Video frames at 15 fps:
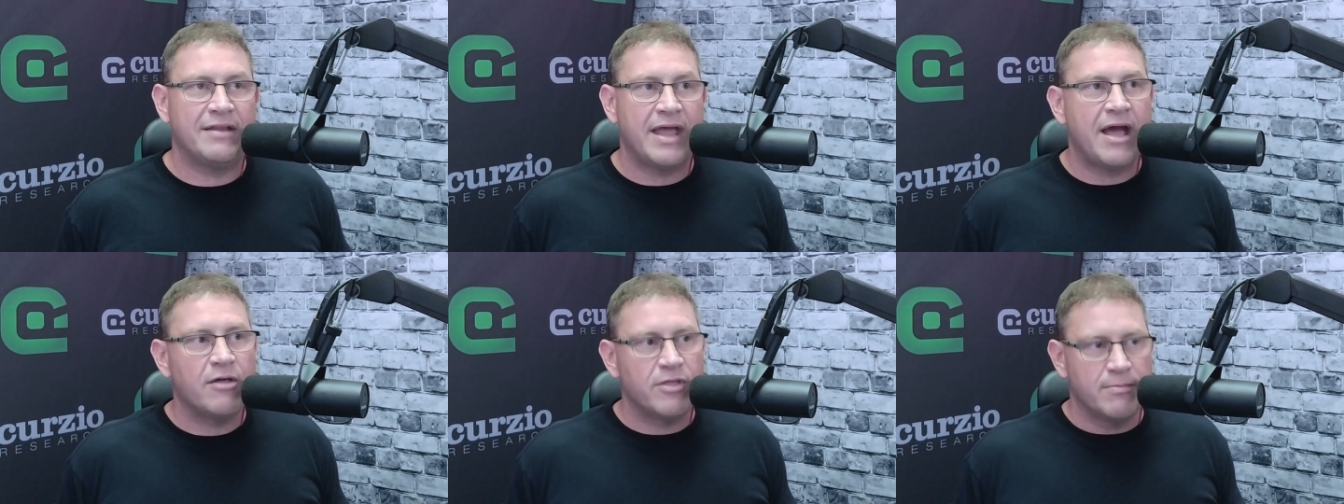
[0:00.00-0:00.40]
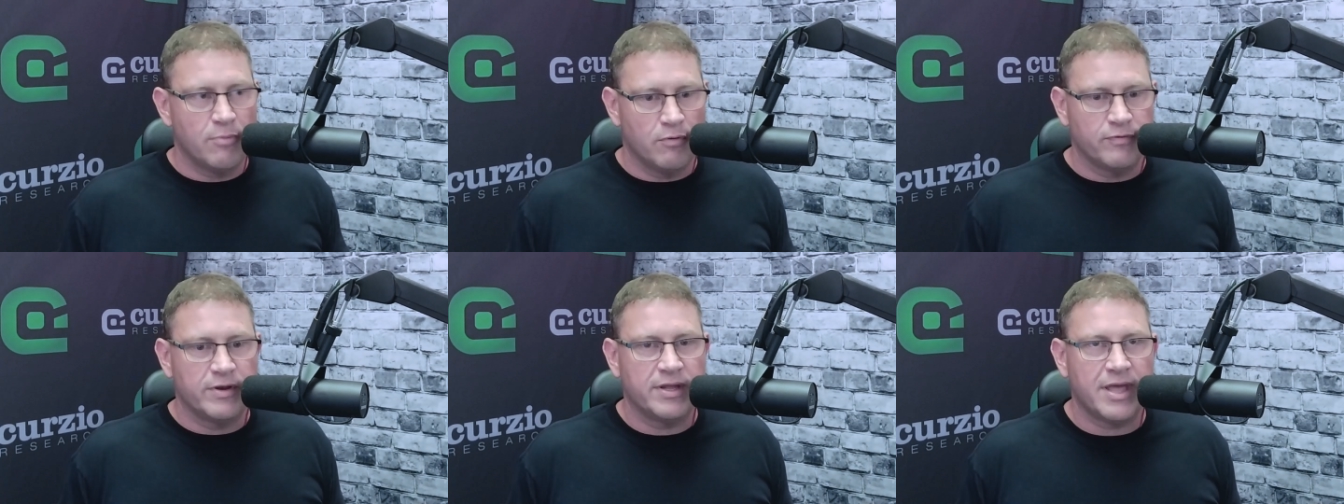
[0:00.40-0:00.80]
Now they
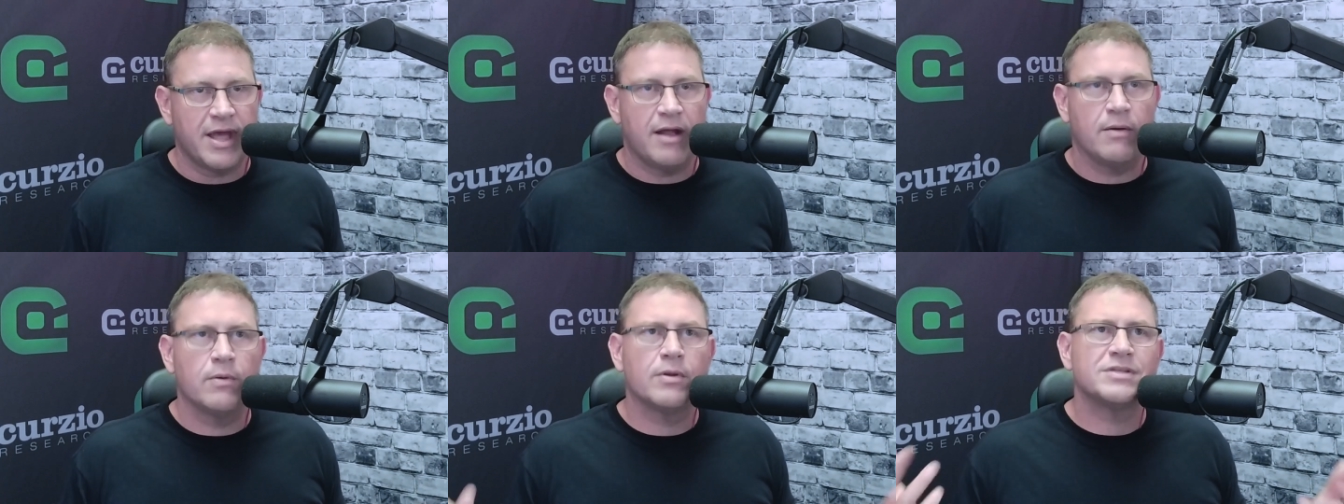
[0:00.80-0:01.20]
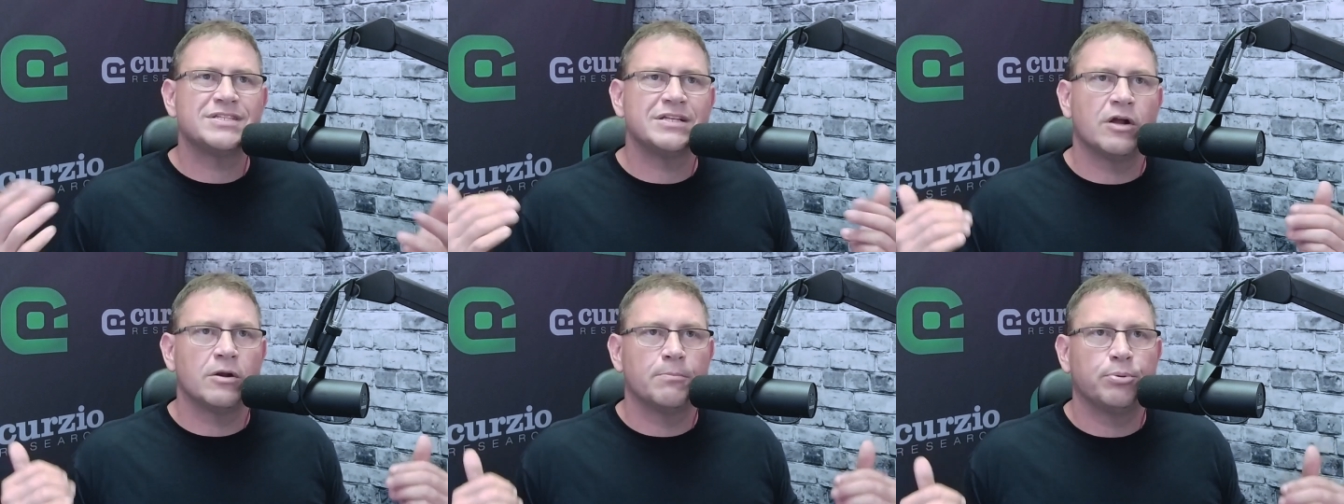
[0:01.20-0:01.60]
moved it again. We want to
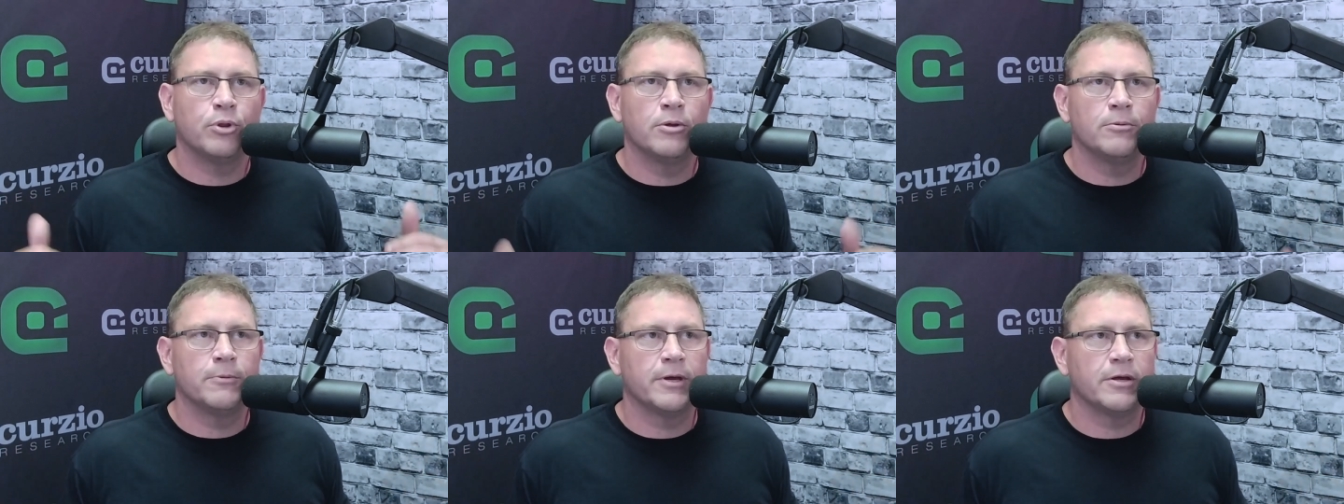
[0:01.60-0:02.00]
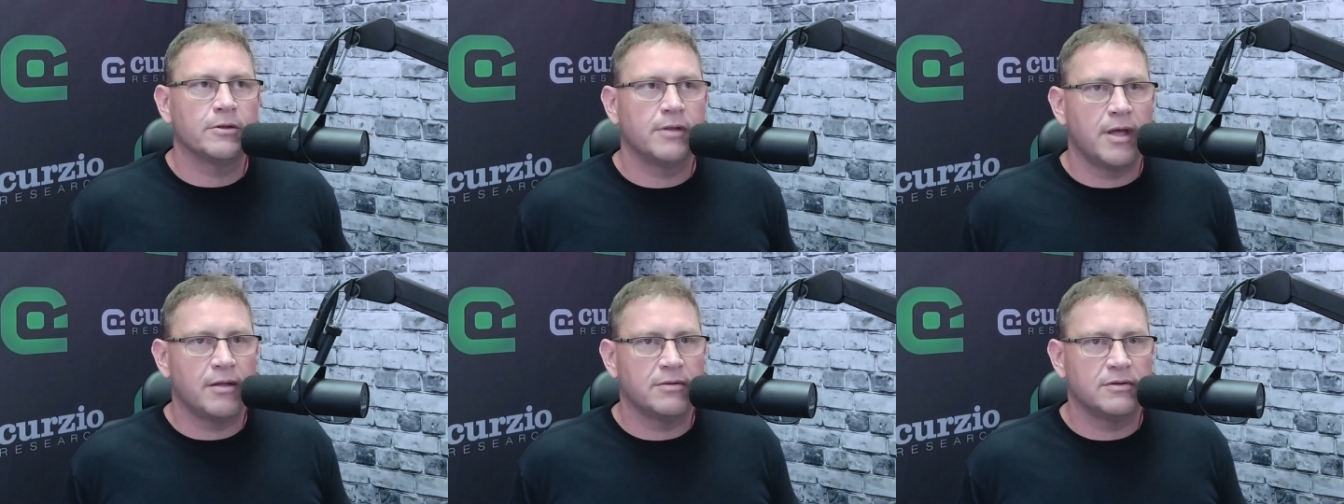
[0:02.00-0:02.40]
see the unemployment rate go
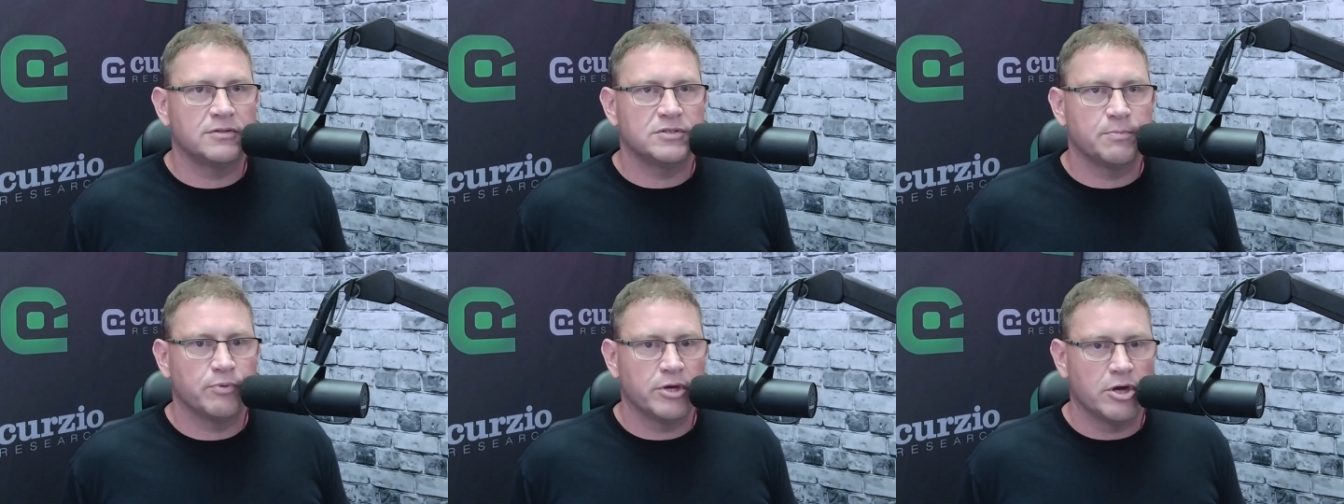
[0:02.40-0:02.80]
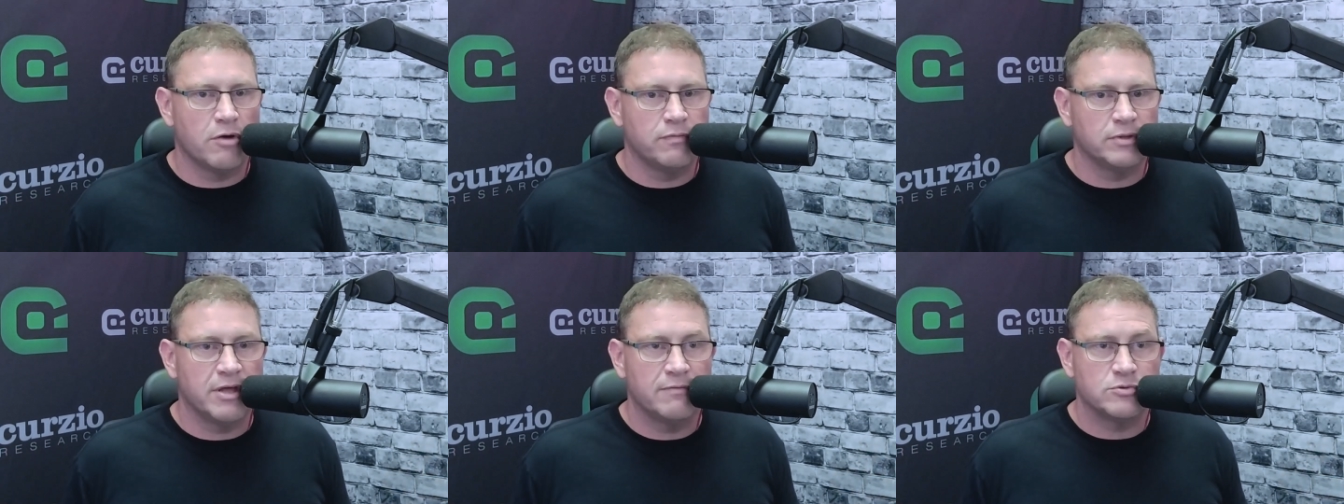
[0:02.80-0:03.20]
down to, to pre
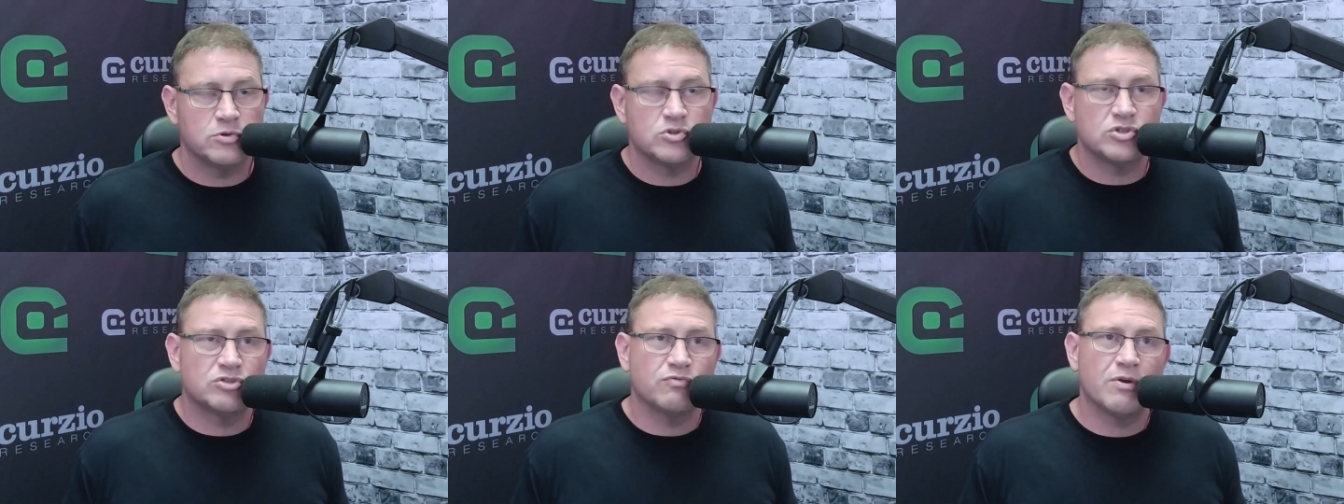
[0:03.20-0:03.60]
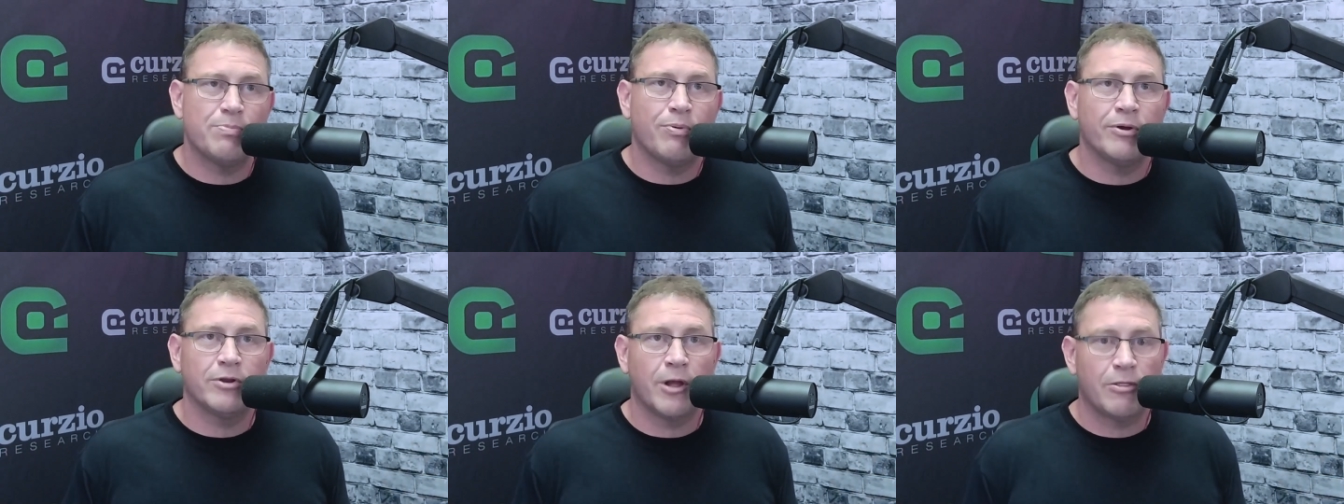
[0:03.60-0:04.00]
COVID levels, which is 3.9,